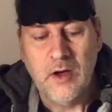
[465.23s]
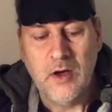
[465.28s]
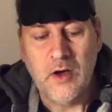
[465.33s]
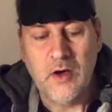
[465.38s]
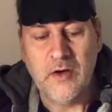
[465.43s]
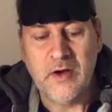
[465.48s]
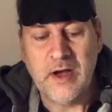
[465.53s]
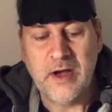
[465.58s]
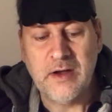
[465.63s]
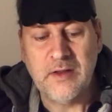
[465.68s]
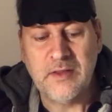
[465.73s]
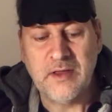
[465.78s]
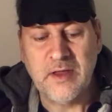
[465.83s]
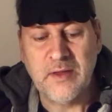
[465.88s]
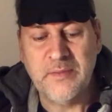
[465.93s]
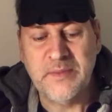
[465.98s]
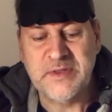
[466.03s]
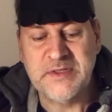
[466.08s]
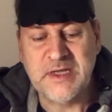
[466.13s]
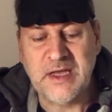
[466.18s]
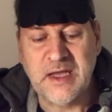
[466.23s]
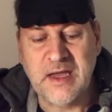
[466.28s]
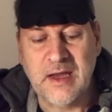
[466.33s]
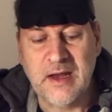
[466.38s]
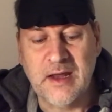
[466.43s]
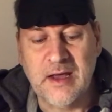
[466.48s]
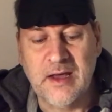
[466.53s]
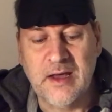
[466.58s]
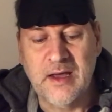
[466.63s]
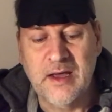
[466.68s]
on anything in
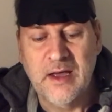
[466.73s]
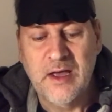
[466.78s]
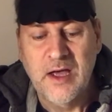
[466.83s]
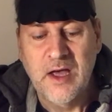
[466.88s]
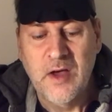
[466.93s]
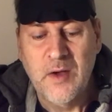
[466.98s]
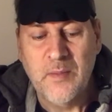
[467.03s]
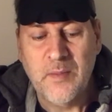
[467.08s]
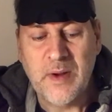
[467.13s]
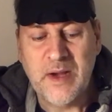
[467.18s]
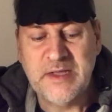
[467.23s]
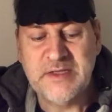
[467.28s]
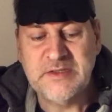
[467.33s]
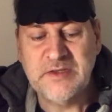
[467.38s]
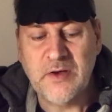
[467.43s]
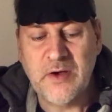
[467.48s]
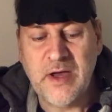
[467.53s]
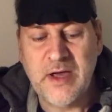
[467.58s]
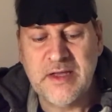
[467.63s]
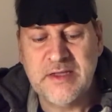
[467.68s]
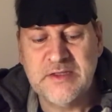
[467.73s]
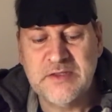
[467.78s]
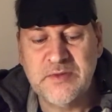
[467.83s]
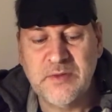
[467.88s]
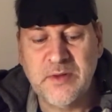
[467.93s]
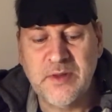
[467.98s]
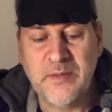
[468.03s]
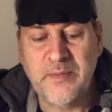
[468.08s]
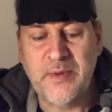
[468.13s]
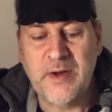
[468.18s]
particular. Place your hands
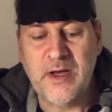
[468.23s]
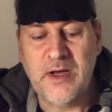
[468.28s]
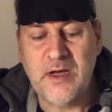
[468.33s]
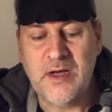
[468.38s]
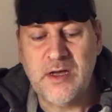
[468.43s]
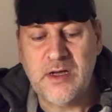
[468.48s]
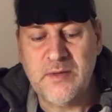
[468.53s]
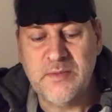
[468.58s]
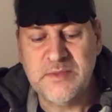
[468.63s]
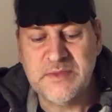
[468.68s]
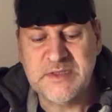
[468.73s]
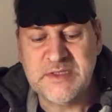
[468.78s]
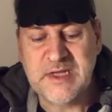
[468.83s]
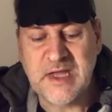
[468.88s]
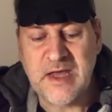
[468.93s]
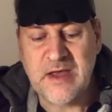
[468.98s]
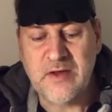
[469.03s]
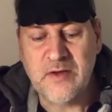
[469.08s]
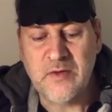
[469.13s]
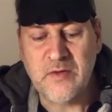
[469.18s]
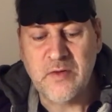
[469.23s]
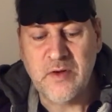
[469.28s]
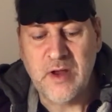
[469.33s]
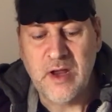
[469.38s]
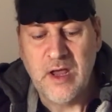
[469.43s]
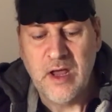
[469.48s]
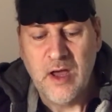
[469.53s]
with the palms down